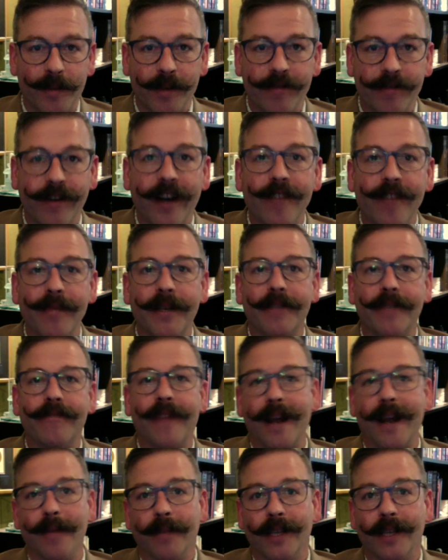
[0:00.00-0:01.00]
to 5-Minute
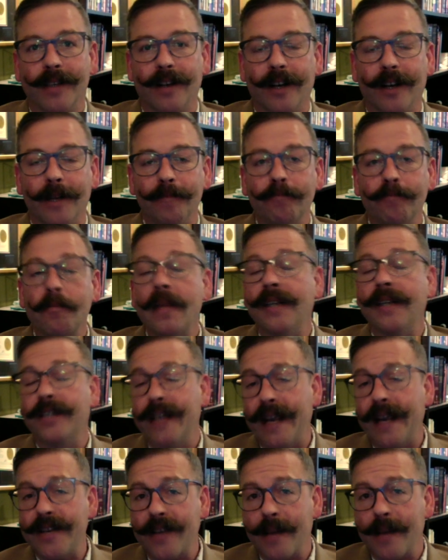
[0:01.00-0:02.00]
Family Law.
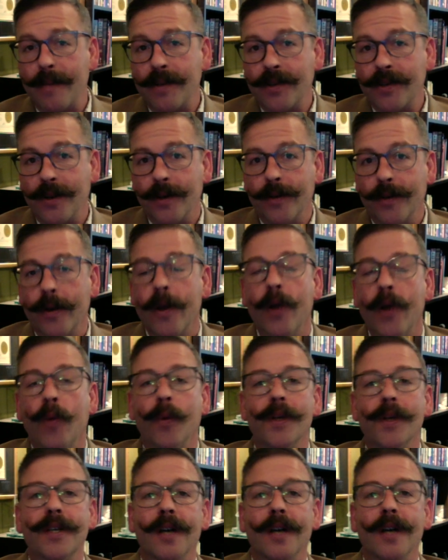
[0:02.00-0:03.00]
Today's episode, we're
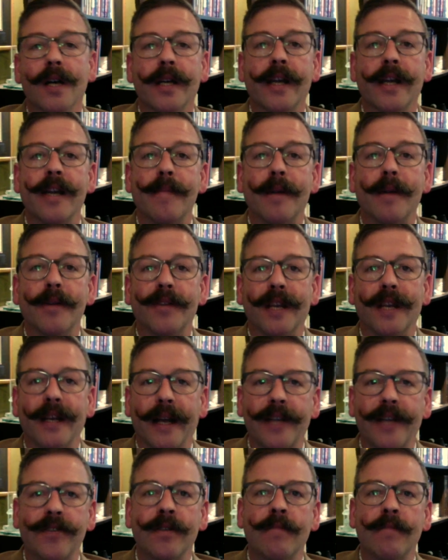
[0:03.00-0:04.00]
talking about the nuts
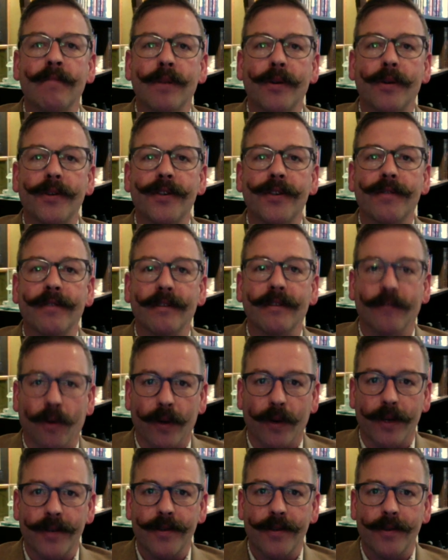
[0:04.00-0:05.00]
and bolts of
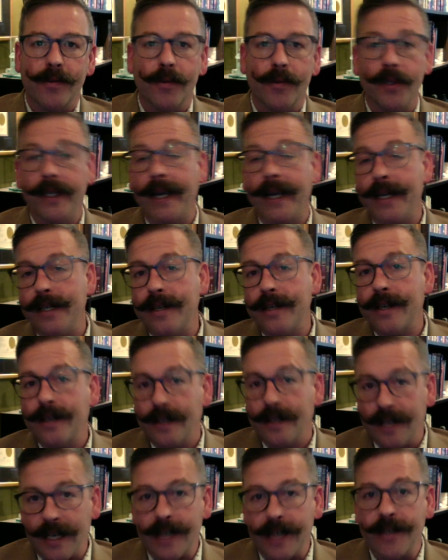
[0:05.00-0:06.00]
divorce. We'll get into the
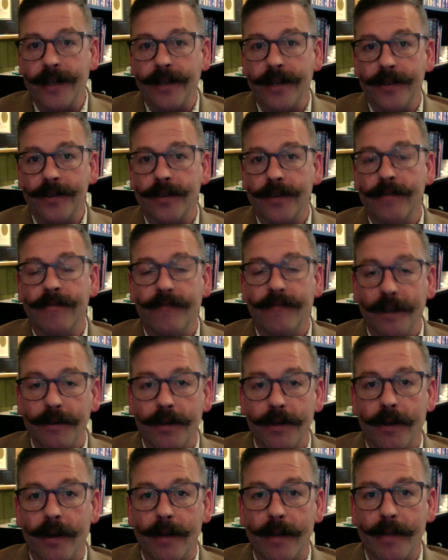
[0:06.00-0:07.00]
details in future
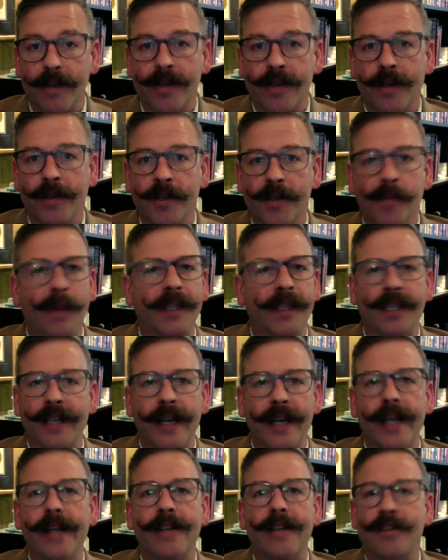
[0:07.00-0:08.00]
episodes, but today
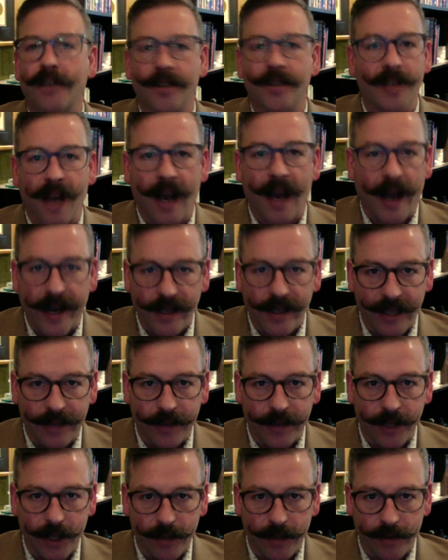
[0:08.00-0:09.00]
it's just a high-level
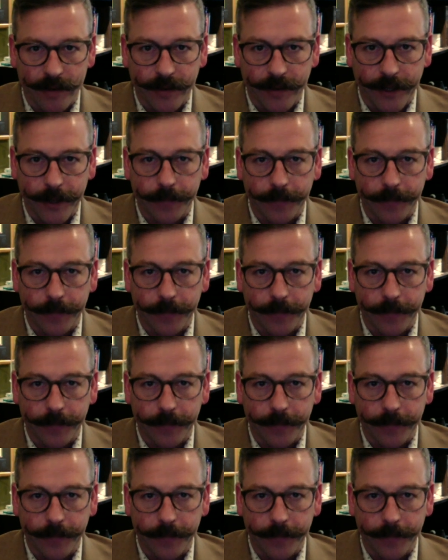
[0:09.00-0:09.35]
overview.